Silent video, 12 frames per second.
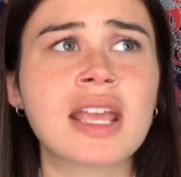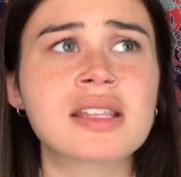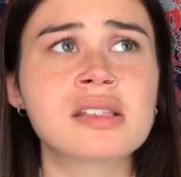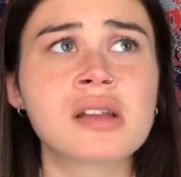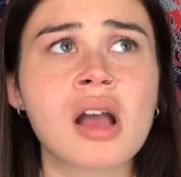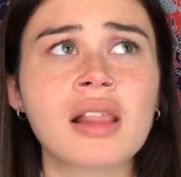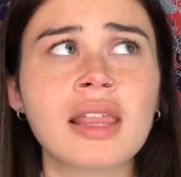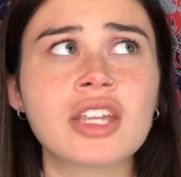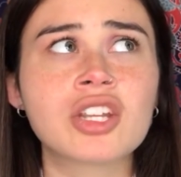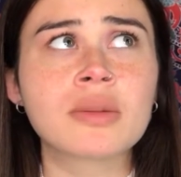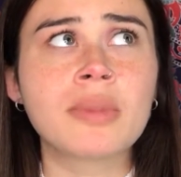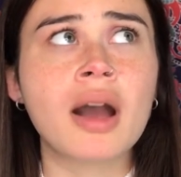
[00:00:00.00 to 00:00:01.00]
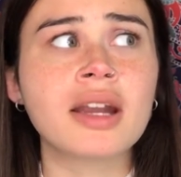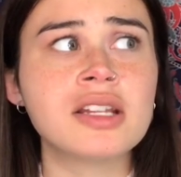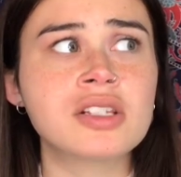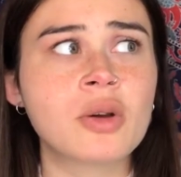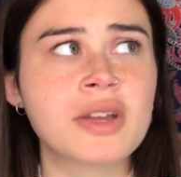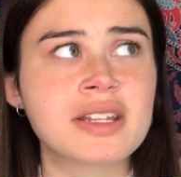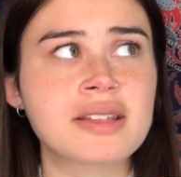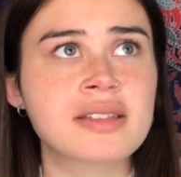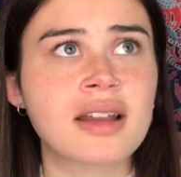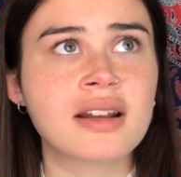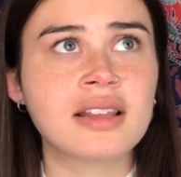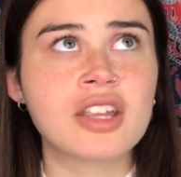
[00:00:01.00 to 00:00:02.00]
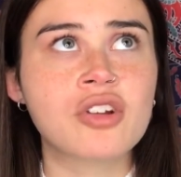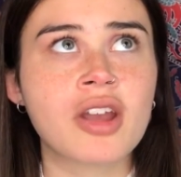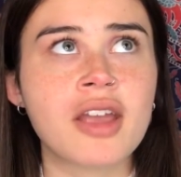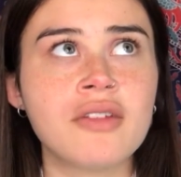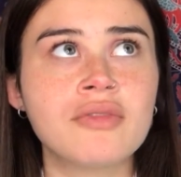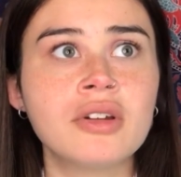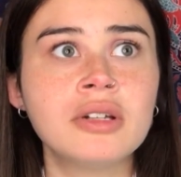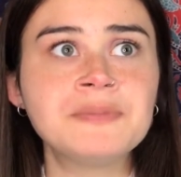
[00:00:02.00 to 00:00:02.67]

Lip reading: it's not like your body is going to suddenly crave